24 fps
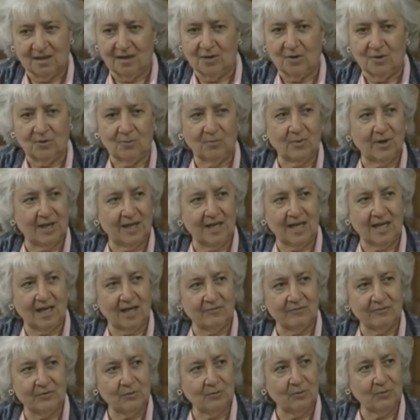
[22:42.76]
what have
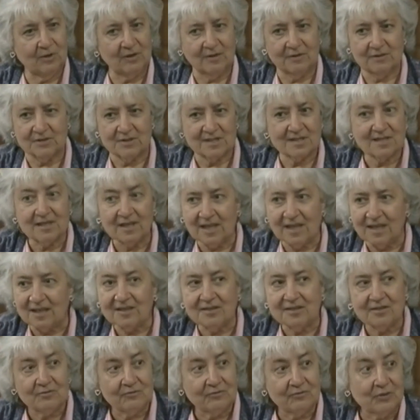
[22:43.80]
you, or a
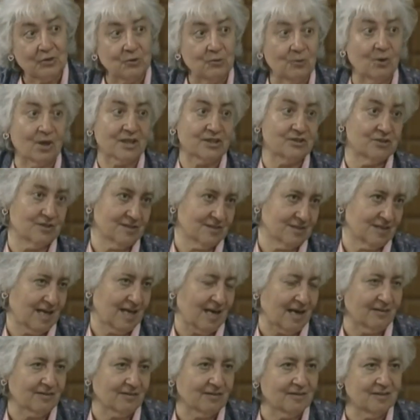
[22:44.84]
selected few, or just
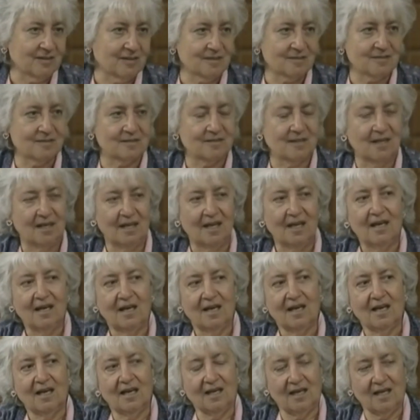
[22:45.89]
Catholics. Yeah.
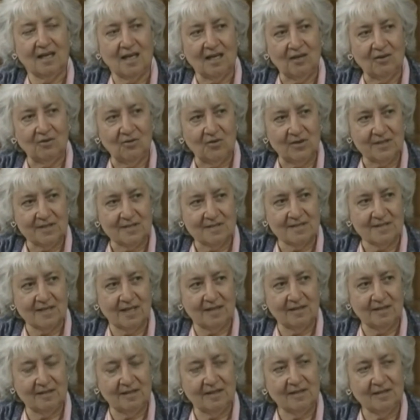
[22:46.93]
Our Lord
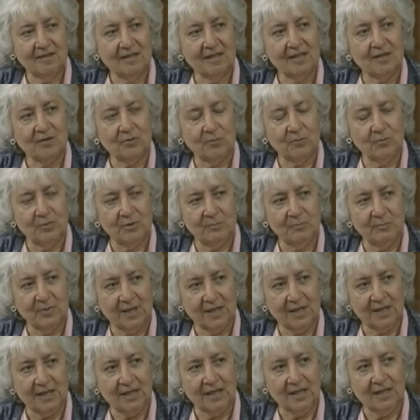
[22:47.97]
said that it would
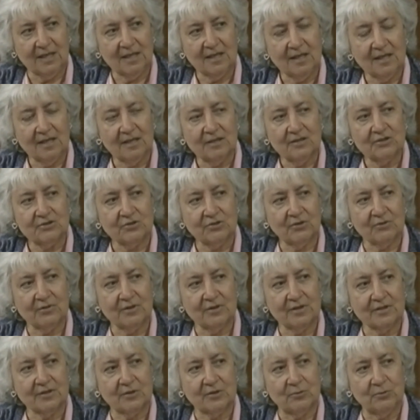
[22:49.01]
be so
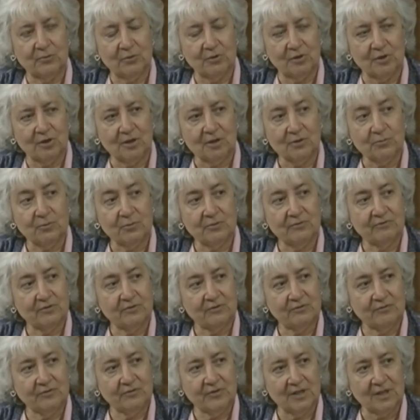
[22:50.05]
that the world would
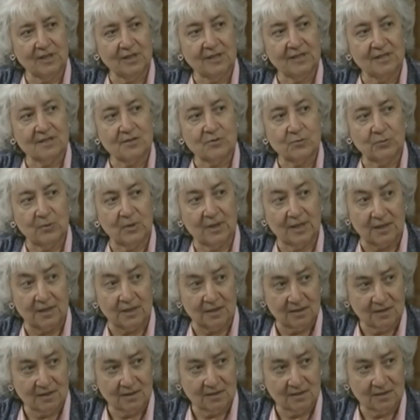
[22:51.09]
fulfill His will,